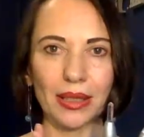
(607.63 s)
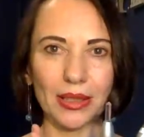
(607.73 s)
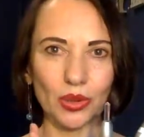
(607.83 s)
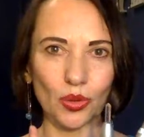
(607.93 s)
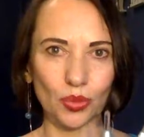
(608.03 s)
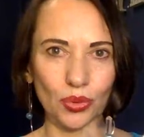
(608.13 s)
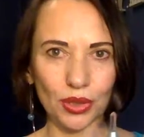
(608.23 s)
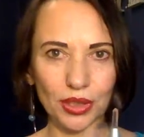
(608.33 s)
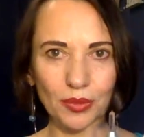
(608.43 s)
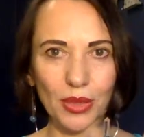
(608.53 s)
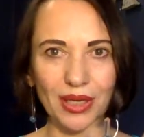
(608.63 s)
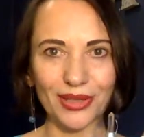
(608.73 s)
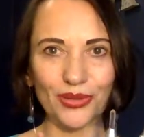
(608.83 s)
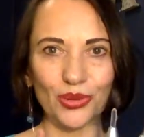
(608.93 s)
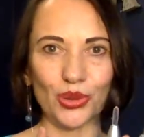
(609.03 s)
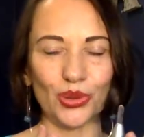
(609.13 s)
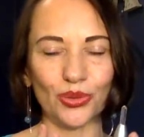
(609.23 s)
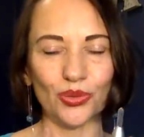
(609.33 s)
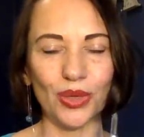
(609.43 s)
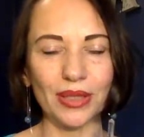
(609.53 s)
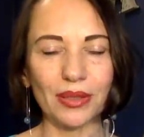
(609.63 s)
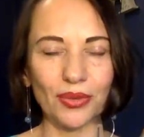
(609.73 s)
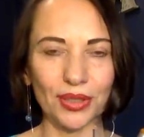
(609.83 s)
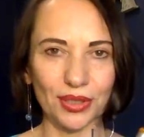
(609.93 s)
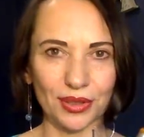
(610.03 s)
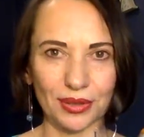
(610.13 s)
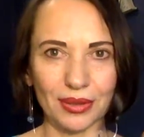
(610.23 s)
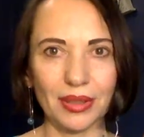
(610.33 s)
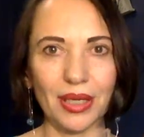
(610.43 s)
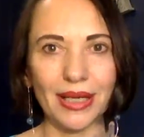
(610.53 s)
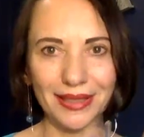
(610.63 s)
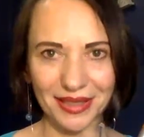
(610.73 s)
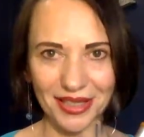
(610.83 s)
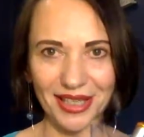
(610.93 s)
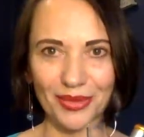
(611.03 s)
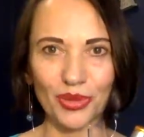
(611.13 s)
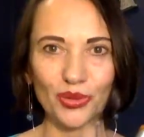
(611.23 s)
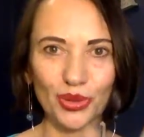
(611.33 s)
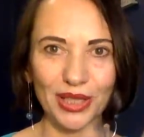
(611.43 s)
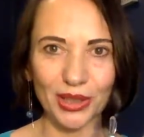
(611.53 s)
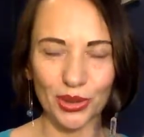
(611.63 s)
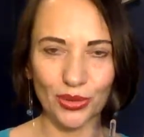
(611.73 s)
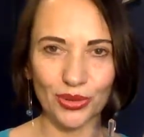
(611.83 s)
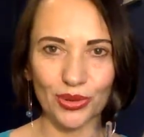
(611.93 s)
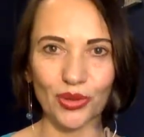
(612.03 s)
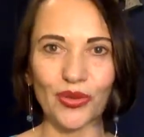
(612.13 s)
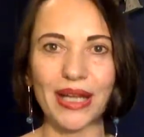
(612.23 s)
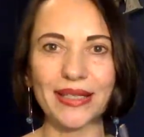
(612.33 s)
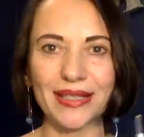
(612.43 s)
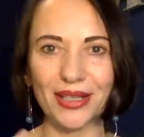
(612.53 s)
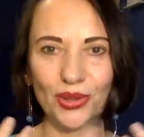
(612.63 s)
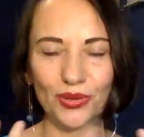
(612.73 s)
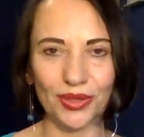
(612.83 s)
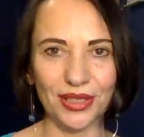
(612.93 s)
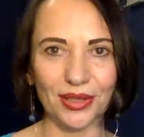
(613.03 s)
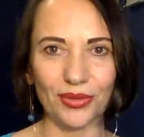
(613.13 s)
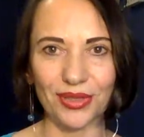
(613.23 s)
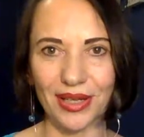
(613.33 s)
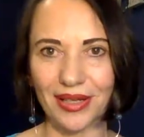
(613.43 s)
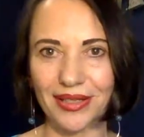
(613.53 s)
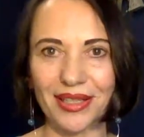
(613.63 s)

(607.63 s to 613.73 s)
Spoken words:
Let your body and mind focus on one question at a time you would like to resolve, and then you will see results.